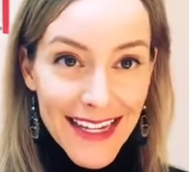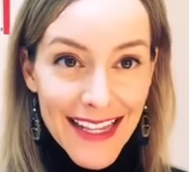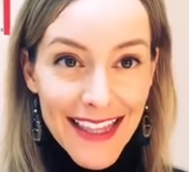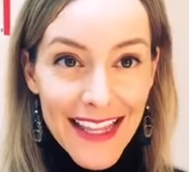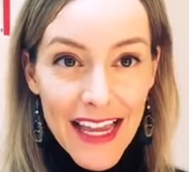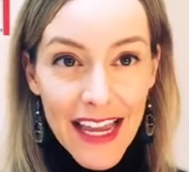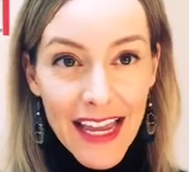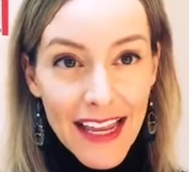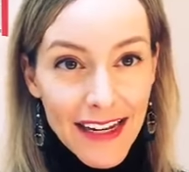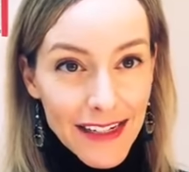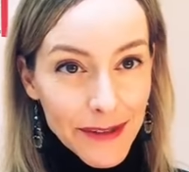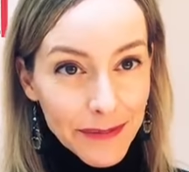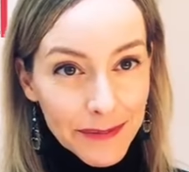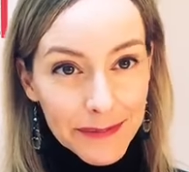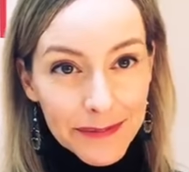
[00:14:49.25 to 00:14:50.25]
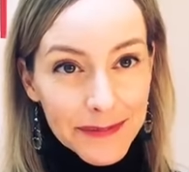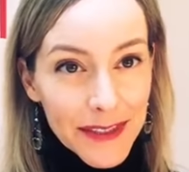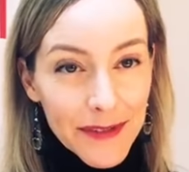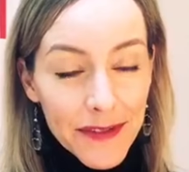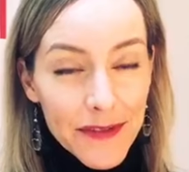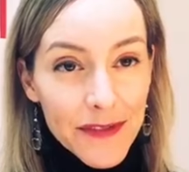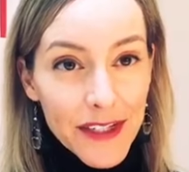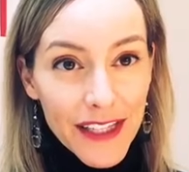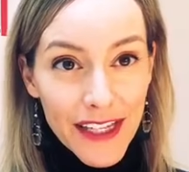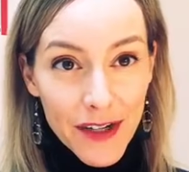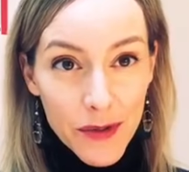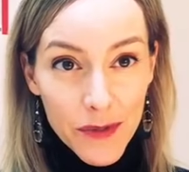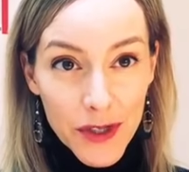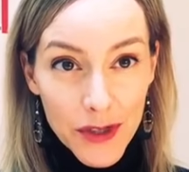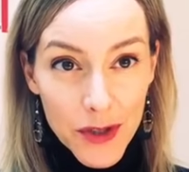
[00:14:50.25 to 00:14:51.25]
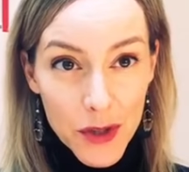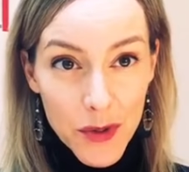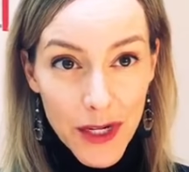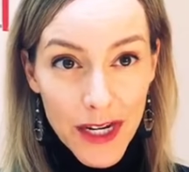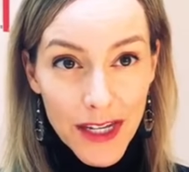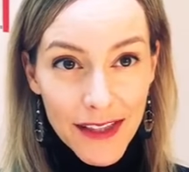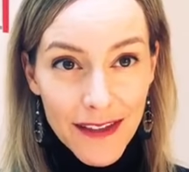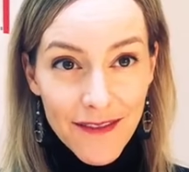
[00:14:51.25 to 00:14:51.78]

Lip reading: And then if you feel like a real treat,